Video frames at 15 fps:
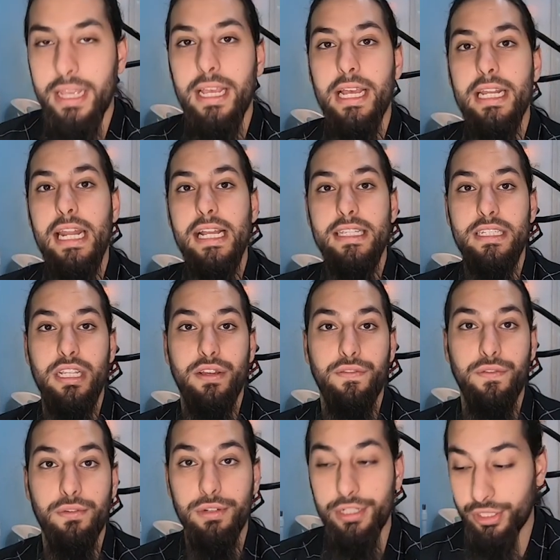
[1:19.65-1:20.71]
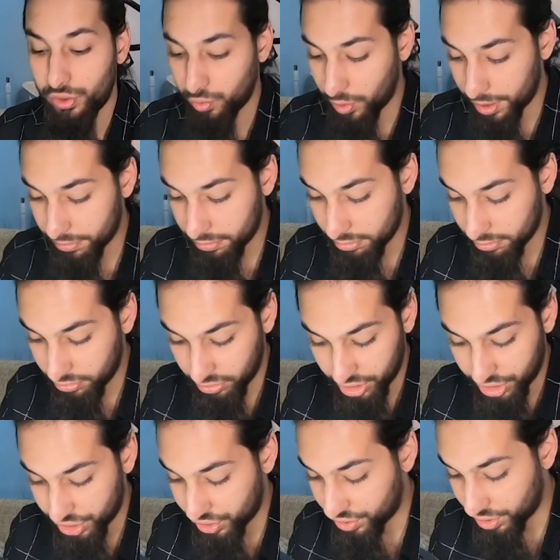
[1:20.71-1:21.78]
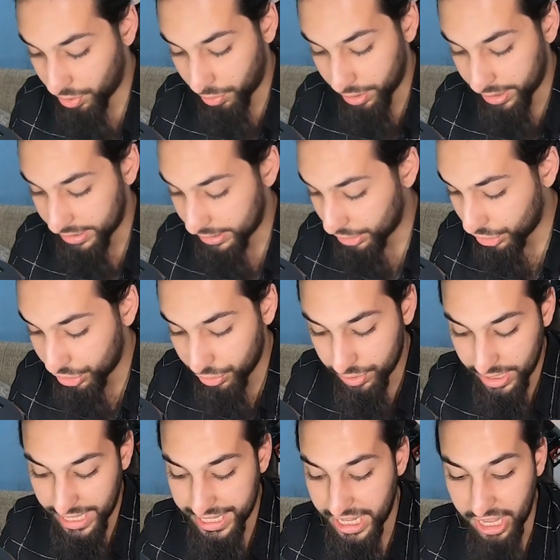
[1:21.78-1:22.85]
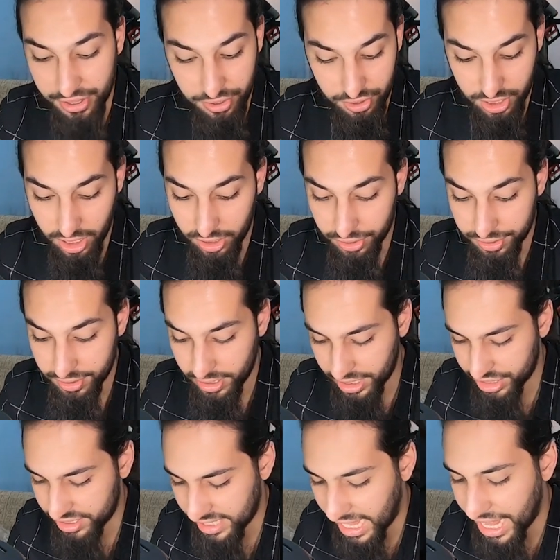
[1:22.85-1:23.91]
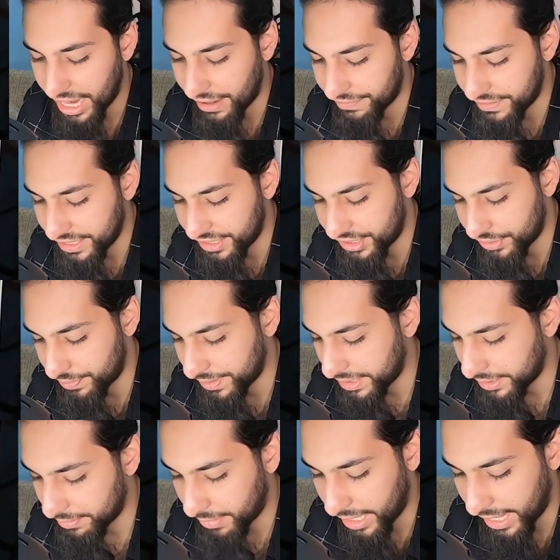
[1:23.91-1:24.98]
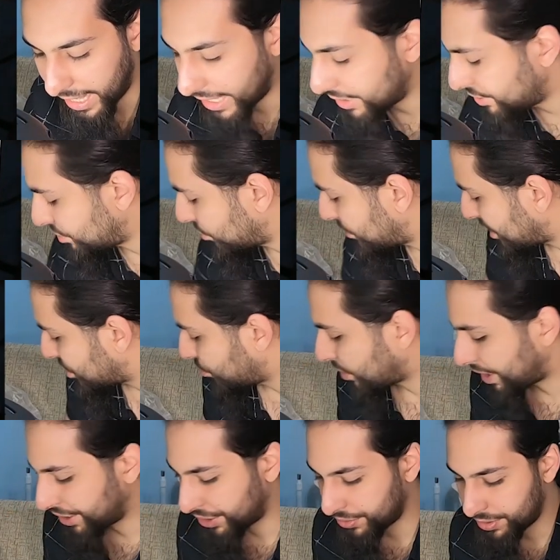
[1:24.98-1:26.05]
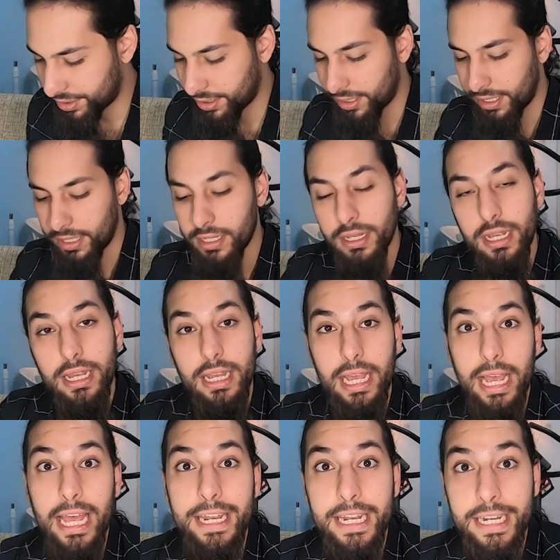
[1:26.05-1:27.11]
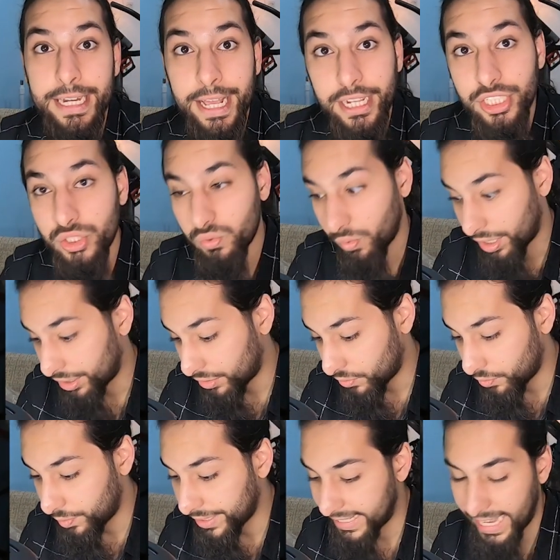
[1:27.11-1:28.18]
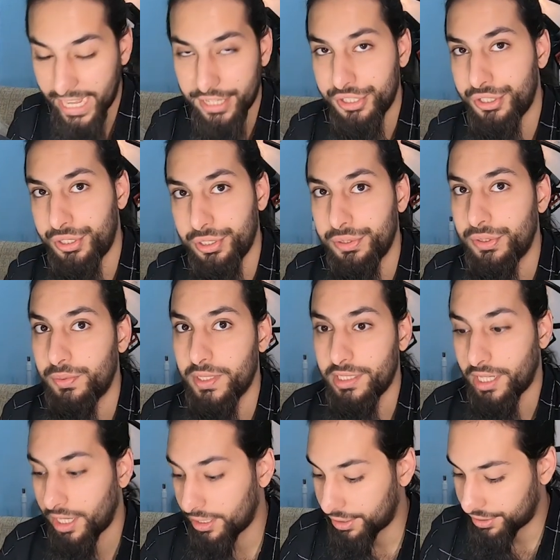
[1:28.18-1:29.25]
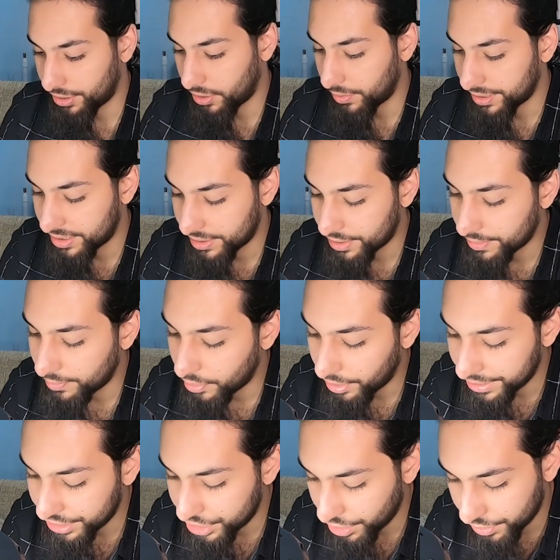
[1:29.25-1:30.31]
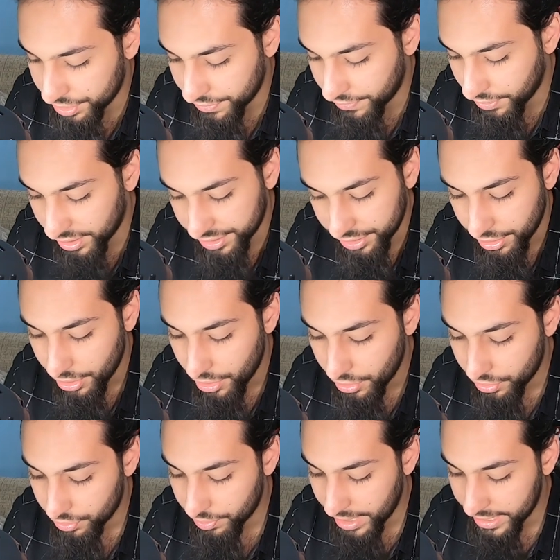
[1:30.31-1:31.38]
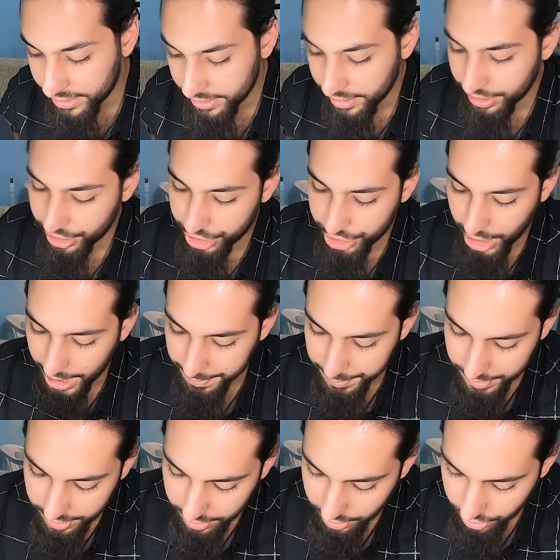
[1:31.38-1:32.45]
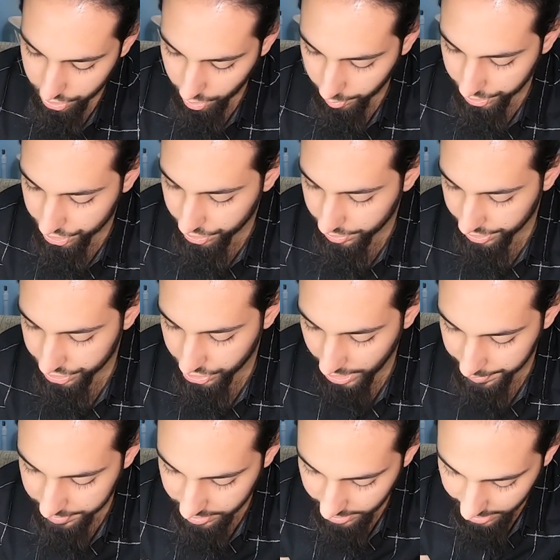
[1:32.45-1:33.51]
and that's it for this one. Just show, you can use any other colors. I just have these three in my hand, so that's what I used. And the next one, we can't choose what color, so it's already chosen for us. Red shapes. So we drew the shapes the